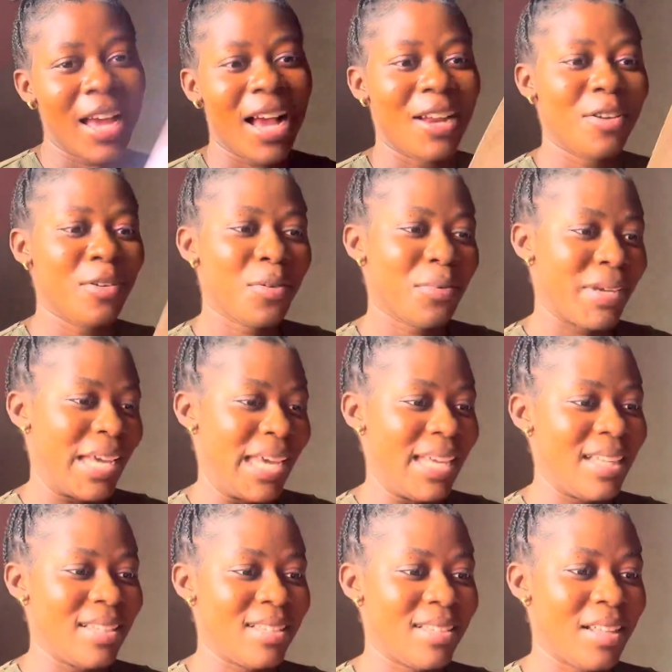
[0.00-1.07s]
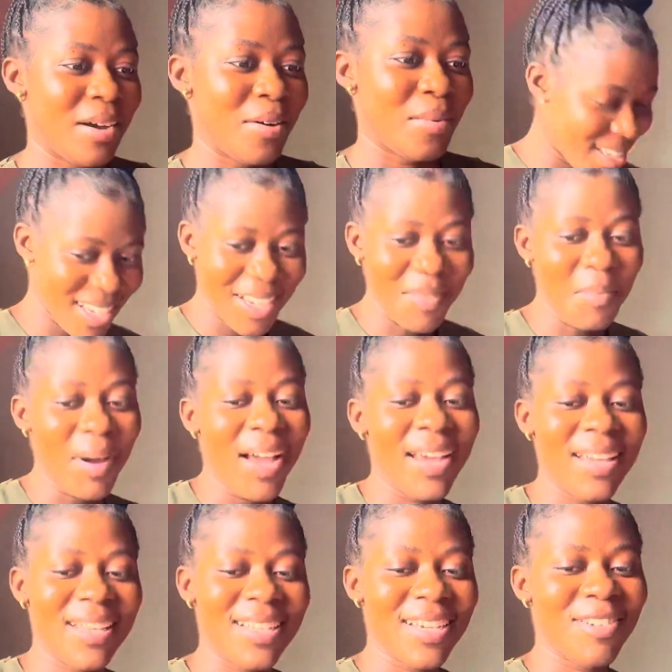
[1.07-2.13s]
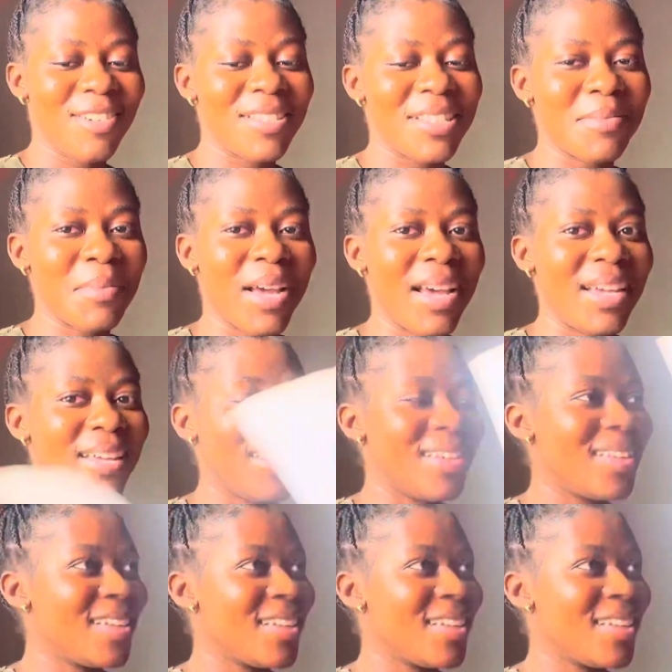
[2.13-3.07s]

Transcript: i don't know where he is now my she wants my